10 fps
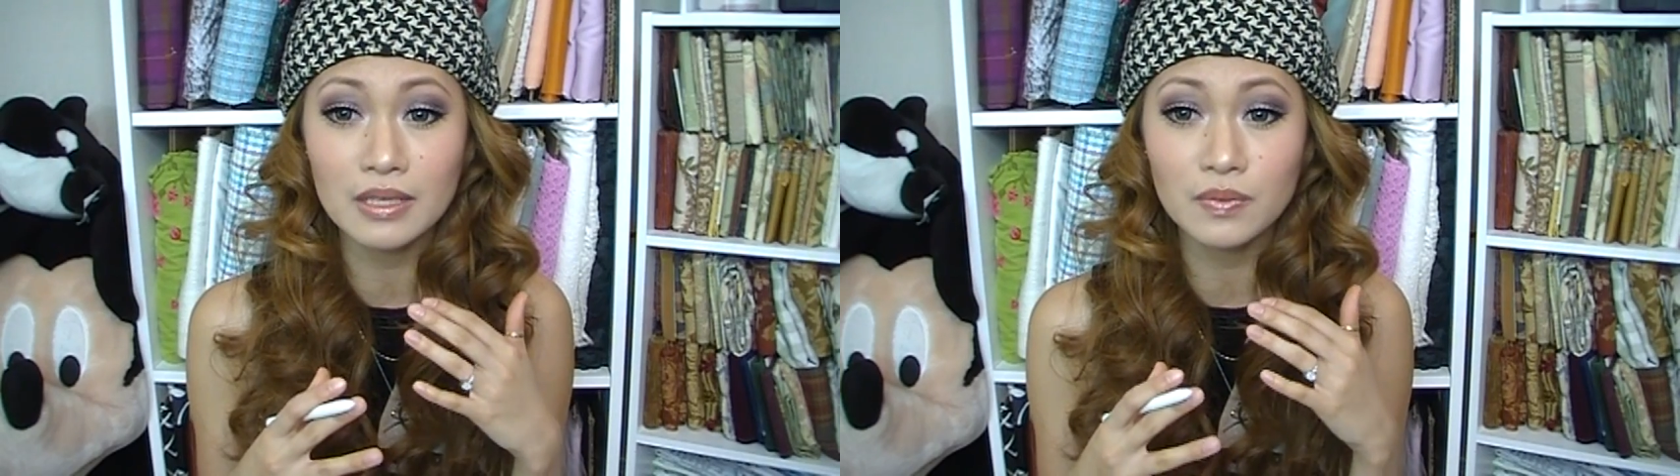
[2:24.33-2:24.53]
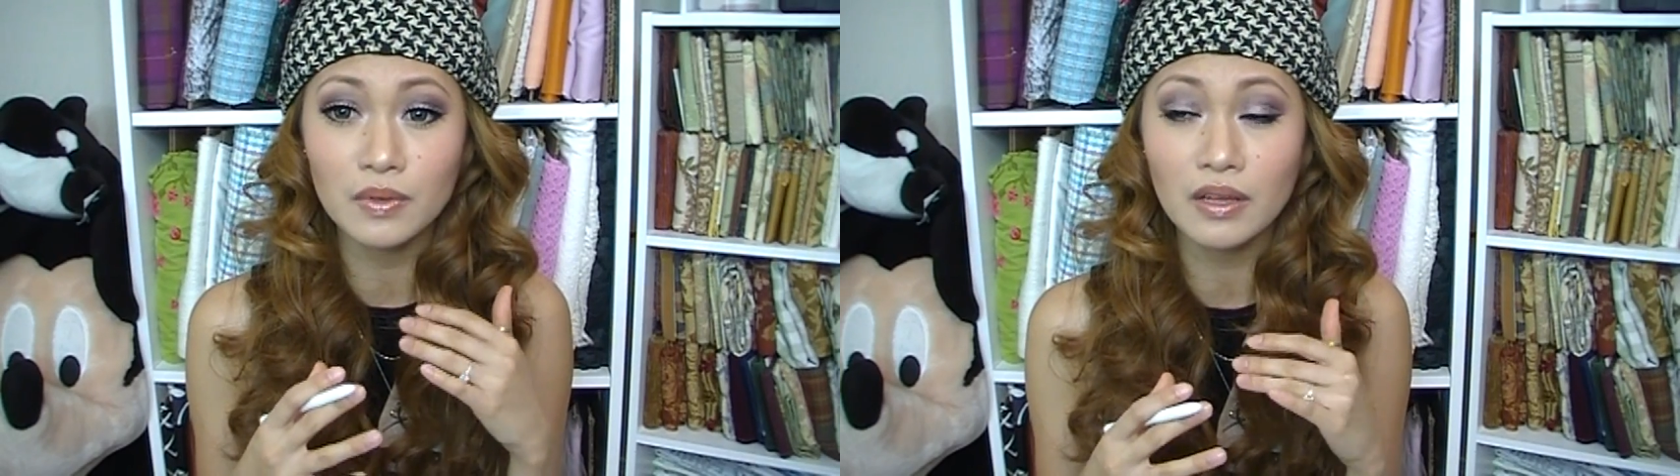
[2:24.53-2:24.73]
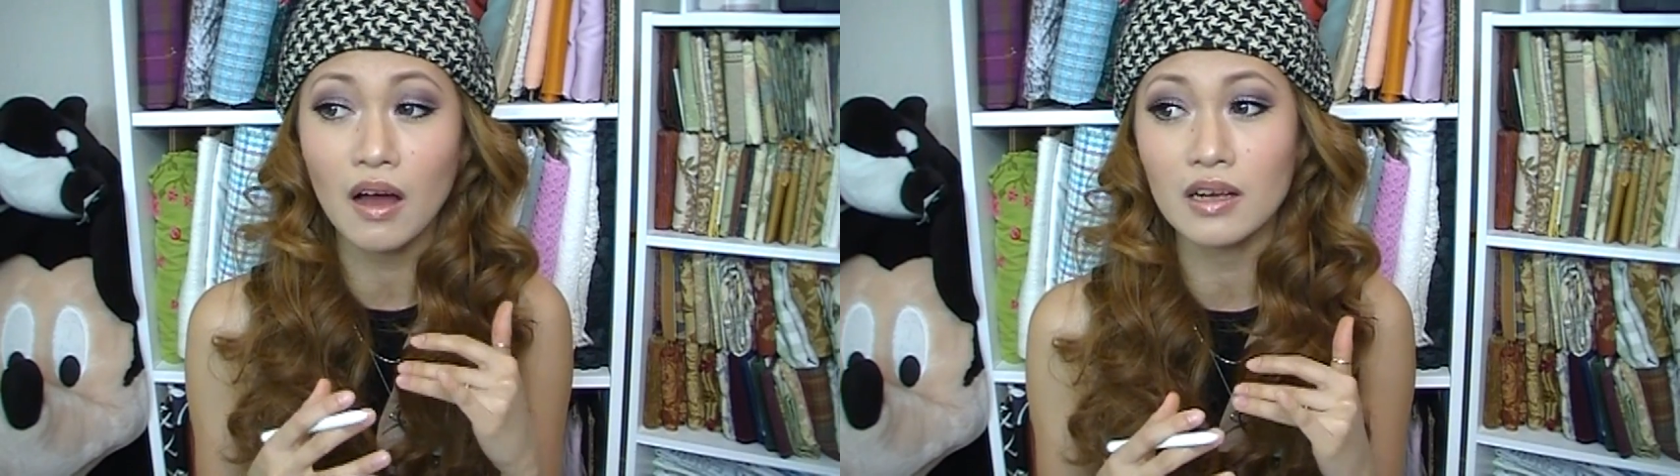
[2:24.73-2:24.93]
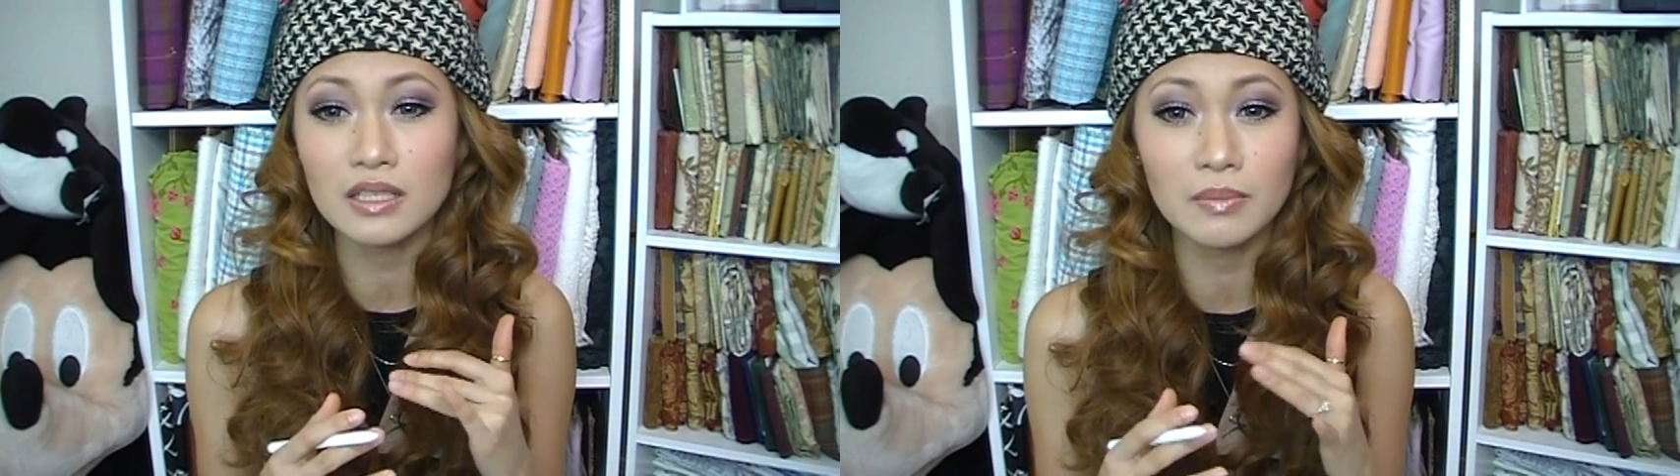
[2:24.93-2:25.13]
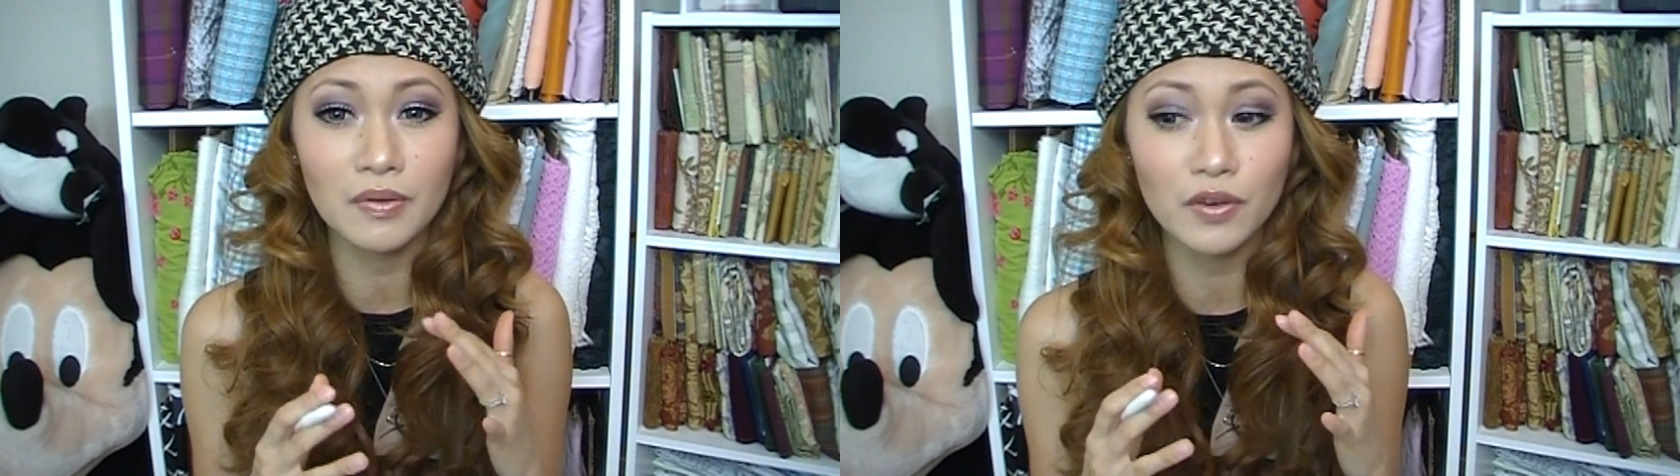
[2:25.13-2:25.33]
It's really
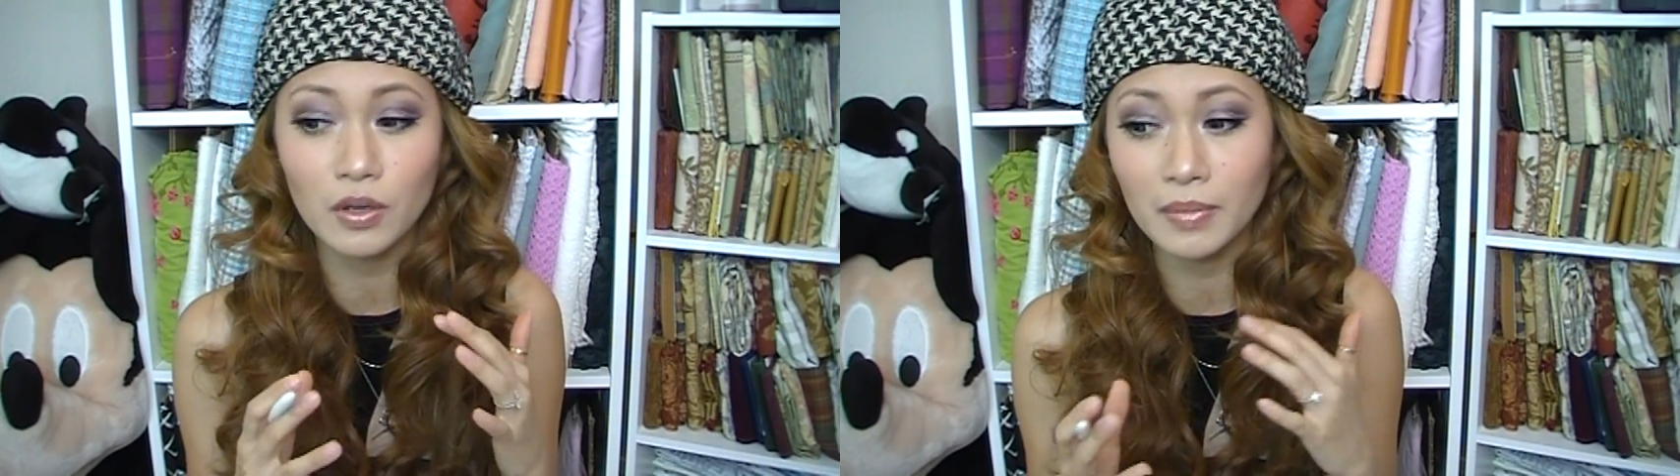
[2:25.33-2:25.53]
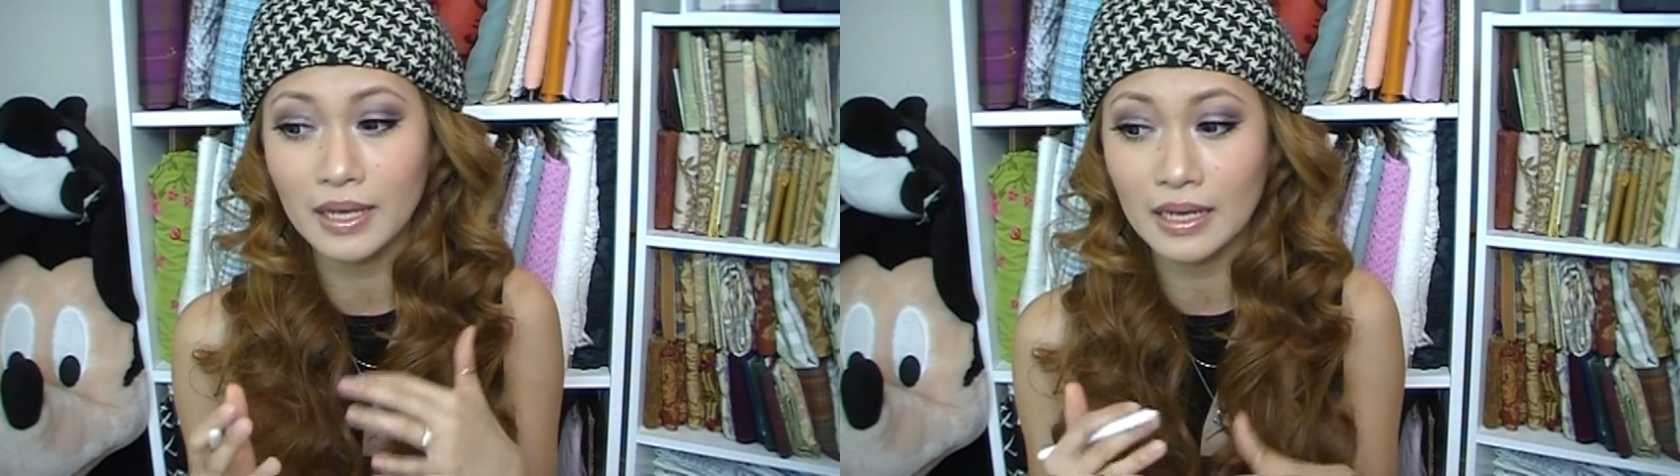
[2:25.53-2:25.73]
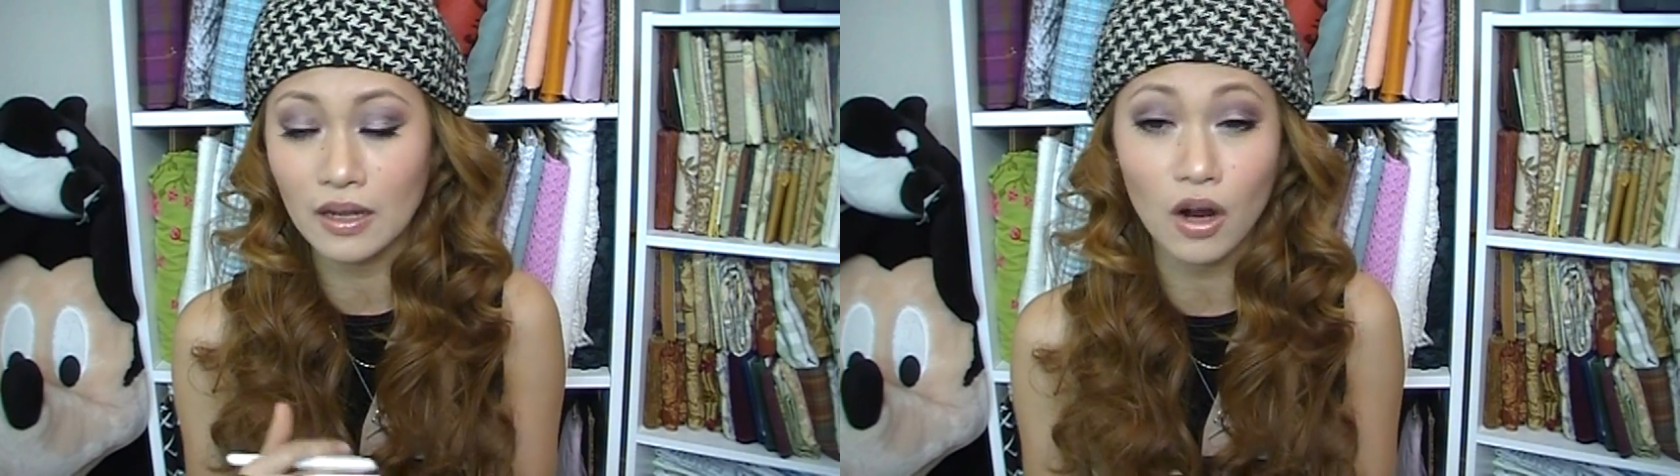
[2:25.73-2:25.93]
awesome if you're a beginning